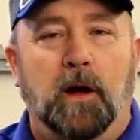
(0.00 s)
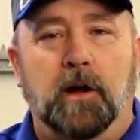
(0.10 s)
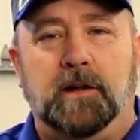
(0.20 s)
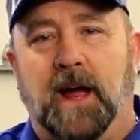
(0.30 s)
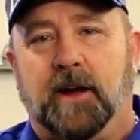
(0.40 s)

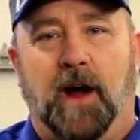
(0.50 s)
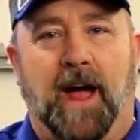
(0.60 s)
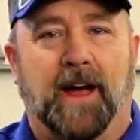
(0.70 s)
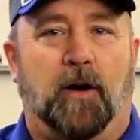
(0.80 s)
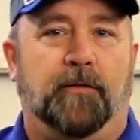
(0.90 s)
you'd take your
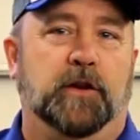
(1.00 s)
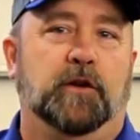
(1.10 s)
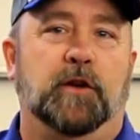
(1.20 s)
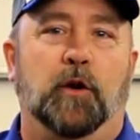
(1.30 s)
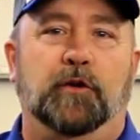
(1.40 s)
hat off and
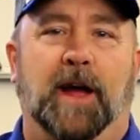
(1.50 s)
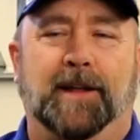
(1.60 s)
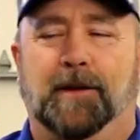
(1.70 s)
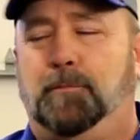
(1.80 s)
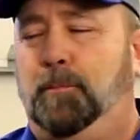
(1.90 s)
you'd notice you
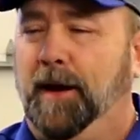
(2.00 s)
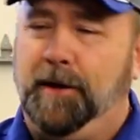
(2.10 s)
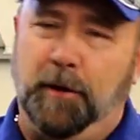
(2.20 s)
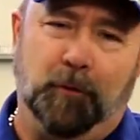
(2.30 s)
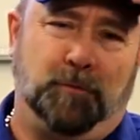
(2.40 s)
had this
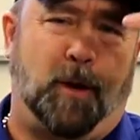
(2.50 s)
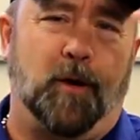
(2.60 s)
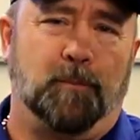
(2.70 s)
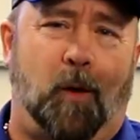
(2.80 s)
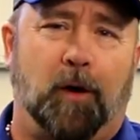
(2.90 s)
big huge
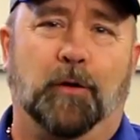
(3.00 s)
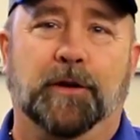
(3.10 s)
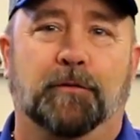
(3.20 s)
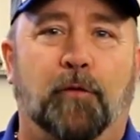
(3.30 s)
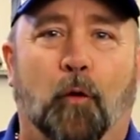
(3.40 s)
burn mark
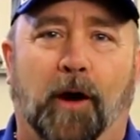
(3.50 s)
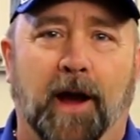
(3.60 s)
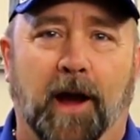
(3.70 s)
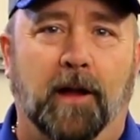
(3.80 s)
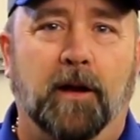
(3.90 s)
on your
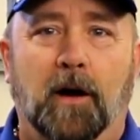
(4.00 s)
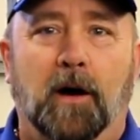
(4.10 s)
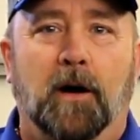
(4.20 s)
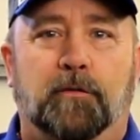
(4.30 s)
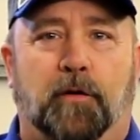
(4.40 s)
forehead
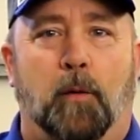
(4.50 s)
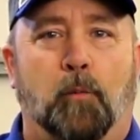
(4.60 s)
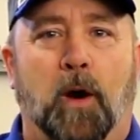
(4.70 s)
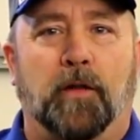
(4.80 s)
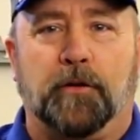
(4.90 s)

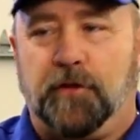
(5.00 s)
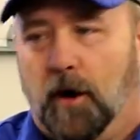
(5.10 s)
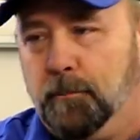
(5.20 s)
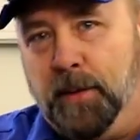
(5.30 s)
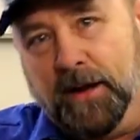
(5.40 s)
from where the
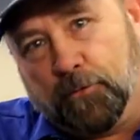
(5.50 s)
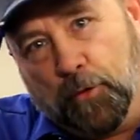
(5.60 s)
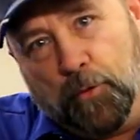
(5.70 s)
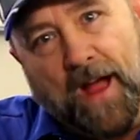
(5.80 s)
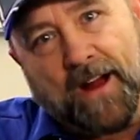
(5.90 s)
sun beat
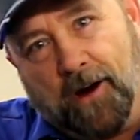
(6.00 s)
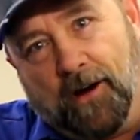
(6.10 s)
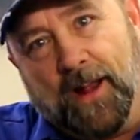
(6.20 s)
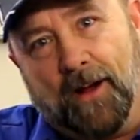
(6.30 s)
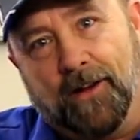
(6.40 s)
through that
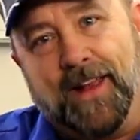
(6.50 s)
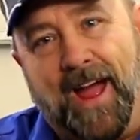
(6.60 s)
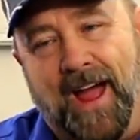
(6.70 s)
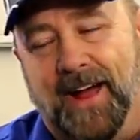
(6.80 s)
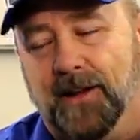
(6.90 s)
cutout in the
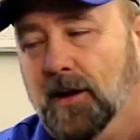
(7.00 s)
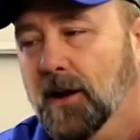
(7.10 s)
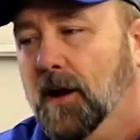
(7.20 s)
hat.